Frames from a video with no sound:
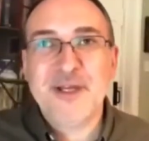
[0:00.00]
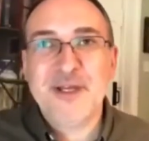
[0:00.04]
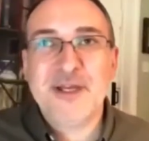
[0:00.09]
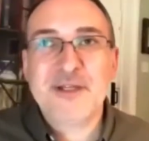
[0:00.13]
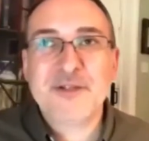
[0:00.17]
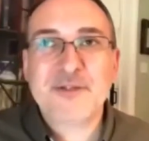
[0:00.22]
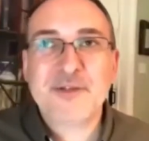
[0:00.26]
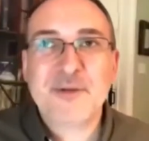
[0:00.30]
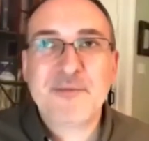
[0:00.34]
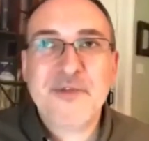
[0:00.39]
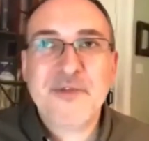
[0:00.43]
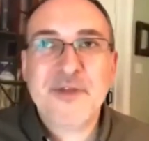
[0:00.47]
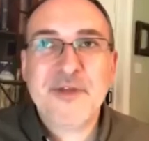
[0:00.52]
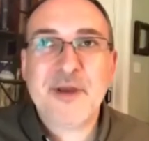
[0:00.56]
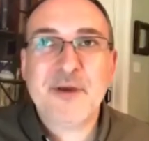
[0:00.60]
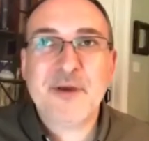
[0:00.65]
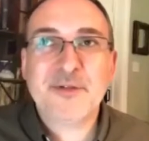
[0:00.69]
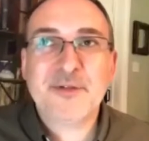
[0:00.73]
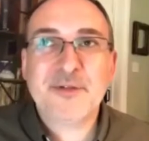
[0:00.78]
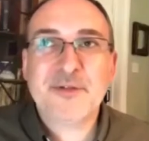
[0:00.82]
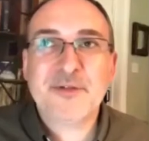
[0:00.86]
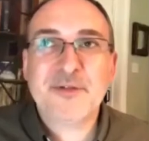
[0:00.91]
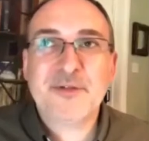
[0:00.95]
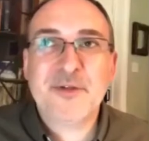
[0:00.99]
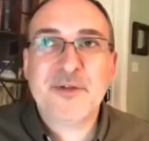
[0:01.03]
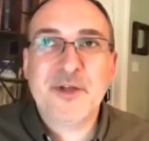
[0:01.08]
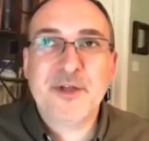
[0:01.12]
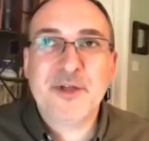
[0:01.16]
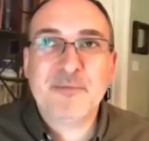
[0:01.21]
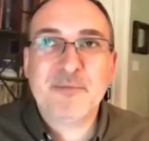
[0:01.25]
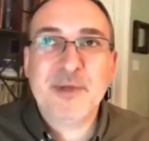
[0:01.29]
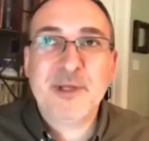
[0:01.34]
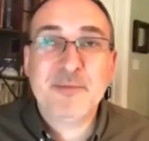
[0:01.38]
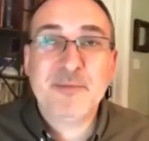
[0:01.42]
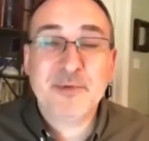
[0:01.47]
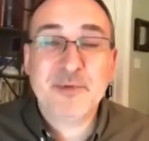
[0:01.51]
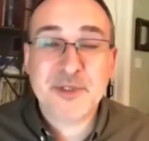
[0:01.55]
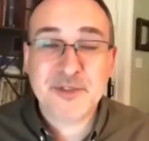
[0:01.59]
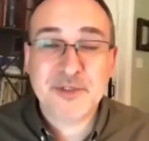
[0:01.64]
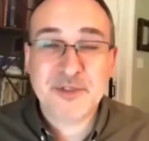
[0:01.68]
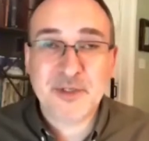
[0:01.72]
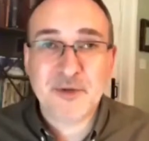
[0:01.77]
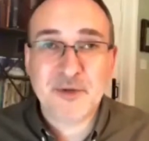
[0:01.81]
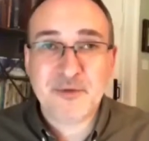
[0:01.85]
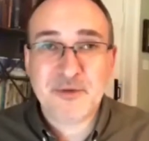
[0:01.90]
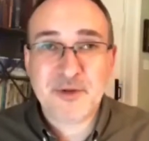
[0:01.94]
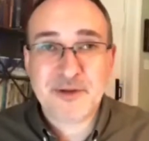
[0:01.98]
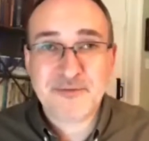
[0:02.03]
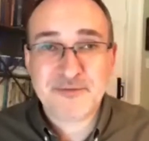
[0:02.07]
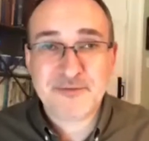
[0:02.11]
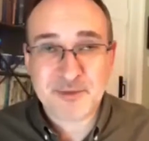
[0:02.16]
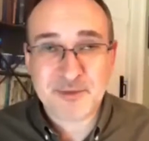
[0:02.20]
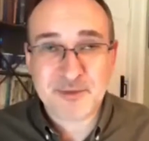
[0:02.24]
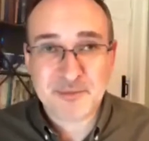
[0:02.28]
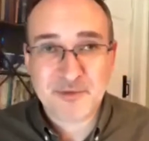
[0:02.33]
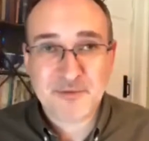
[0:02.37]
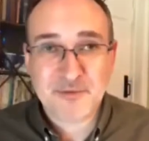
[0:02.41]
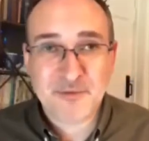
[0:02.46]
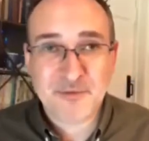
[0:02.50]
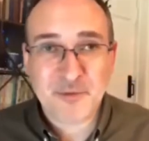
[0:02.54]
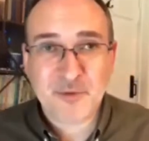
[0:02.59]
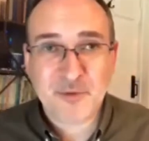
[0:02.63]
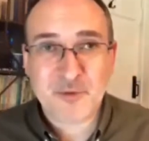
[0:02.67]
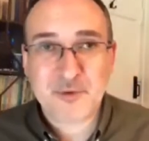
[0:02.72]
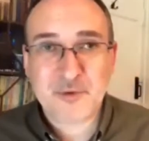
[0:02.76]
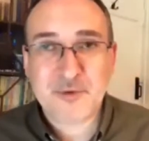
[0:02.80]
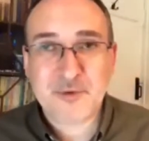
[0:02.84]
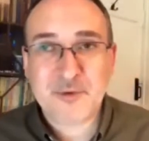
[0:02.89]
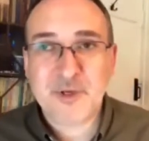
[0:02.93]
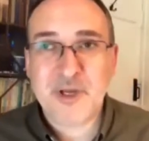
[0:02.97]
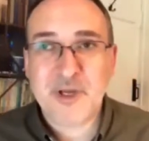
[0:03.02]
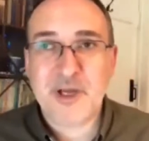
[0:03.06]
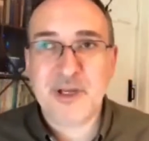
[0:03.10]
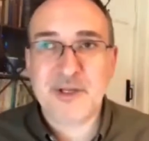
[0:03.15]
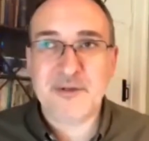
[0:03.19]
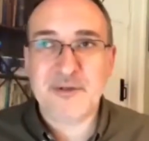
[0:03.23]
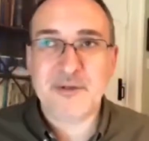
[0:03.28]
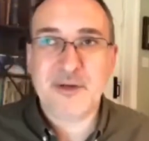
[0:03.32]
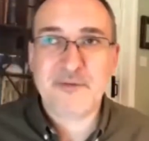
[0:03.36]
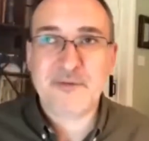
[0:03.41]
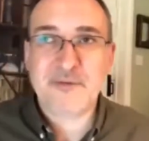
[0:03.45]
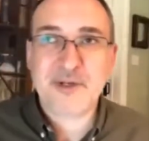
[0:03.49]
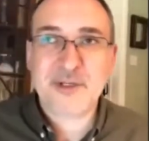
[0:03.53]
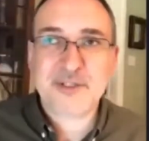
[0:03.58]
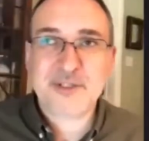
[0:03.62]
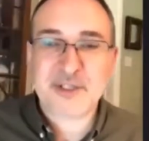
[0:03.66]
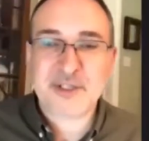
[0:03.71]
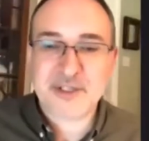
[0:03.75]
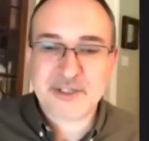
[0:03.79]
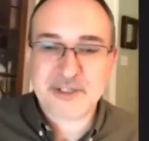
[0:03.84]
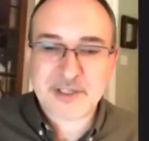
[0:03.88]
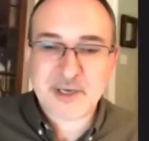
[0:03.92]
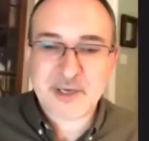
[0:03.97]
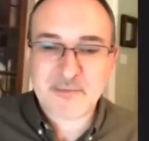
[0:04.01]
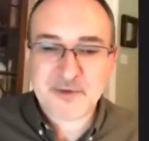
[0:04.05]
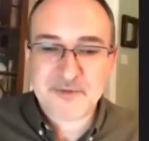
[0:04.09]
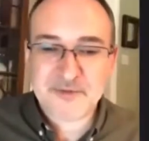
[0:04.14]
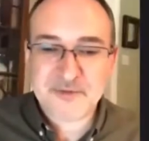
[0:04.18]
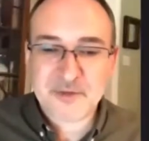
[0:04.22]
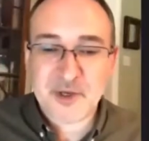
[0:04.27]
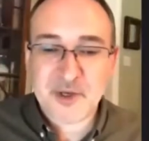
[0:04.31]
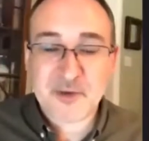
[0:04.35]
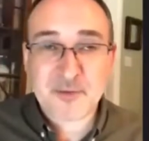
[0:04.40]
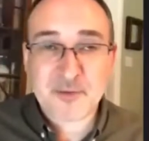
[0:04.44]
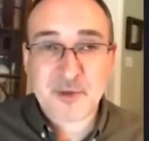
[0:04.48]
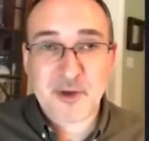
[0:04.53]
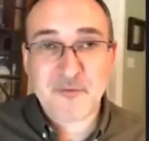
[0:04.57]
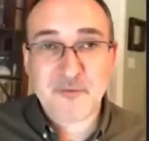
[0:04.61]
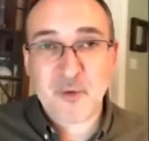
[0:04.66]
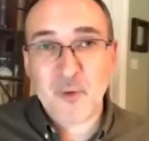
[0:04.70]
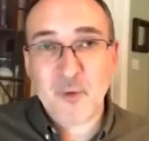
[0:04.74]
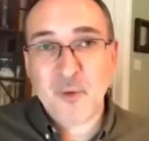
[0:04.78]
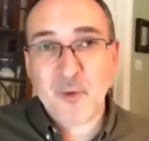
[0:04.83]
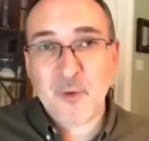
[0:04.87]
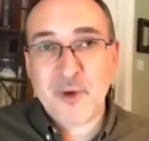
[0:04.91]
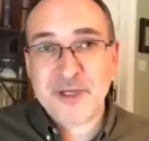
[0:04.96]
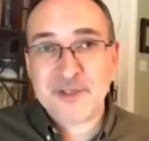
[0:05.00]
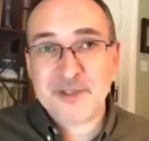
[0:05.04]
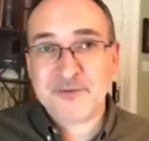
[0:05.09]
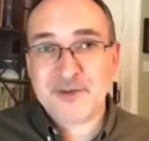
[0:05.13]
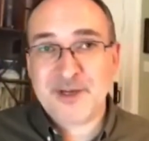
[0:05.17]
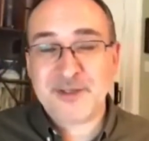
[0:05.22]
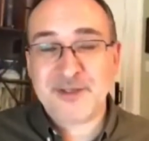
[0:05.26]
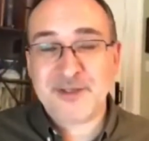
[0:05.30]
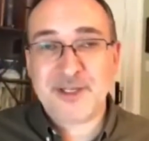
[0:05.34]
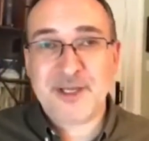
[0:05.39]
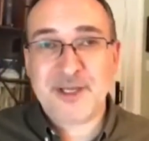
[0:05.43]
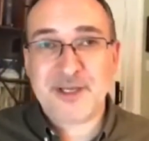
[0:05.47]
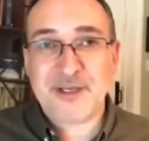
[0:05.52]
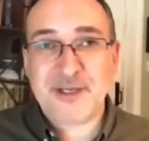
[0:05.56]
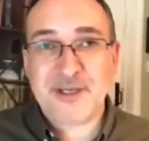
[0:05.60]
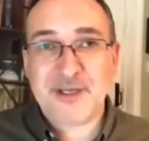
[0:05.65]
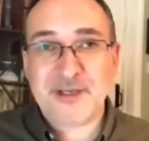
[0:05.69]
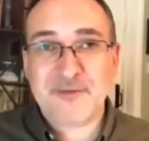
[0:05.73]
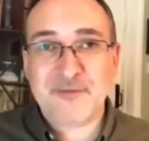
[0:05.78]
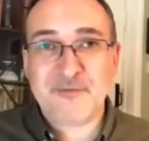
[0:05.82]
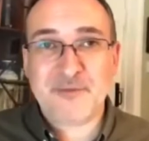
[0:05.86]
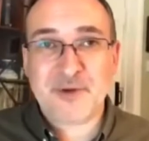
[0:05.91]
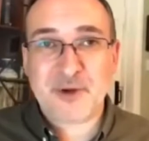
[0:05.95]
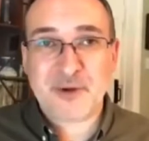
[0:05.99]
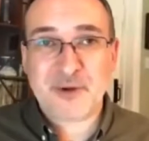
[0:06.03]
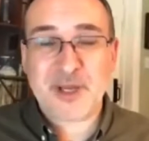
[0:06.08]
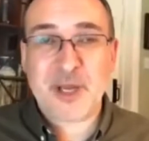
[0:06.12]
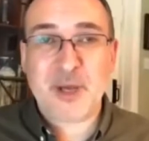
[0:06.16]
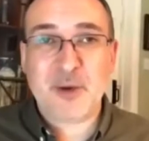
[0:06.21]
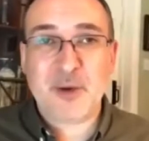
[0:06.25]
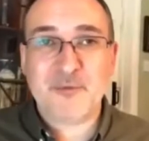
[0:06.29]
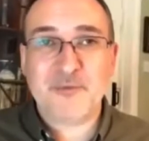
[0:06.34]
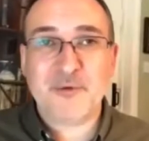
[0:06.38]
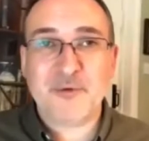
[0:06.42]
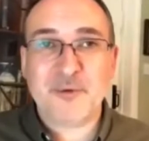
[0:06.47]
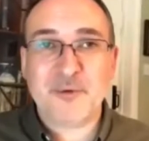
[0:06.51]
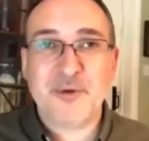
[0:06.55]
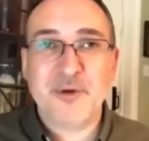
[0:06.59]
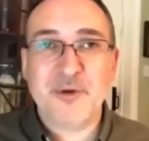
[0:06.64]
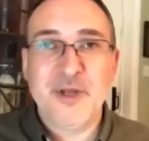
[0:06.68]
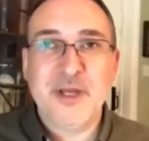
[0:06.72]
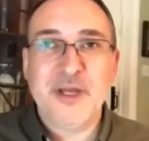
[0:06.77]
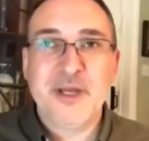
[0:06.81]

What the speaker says: And something else that people can do, and I've done before, and I've only done it a couple of times, but I've always found it very helpful.